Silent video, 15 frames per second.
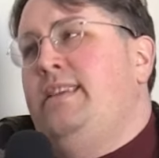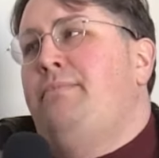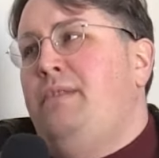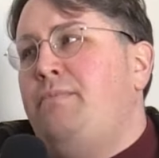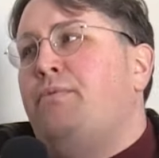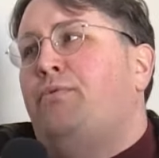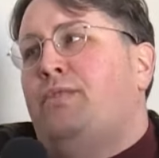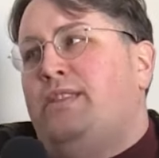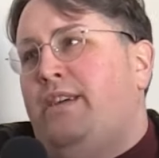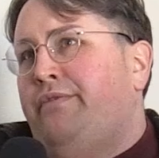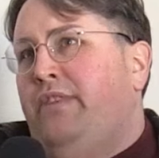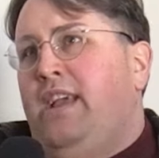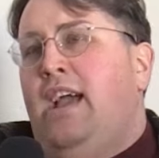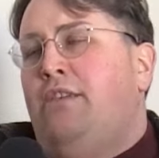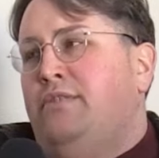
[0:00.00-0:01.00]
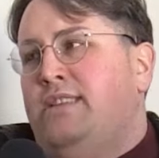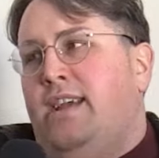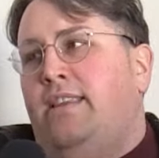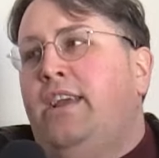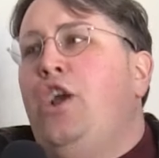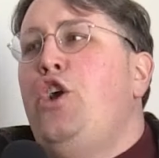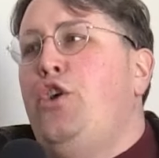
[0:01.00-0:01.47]
Like people were definitely outside,
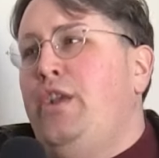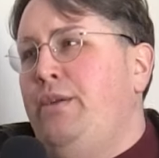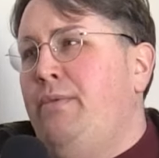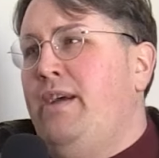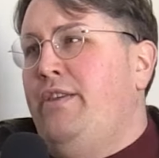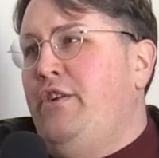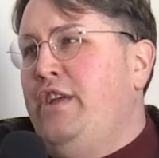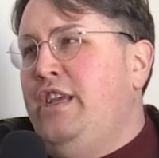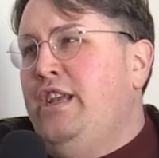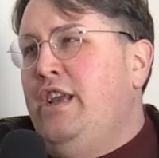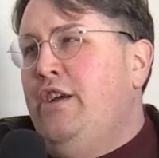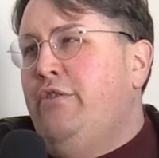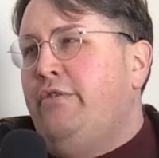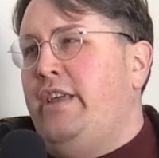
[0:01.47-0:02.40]
like hoodie weather, you know,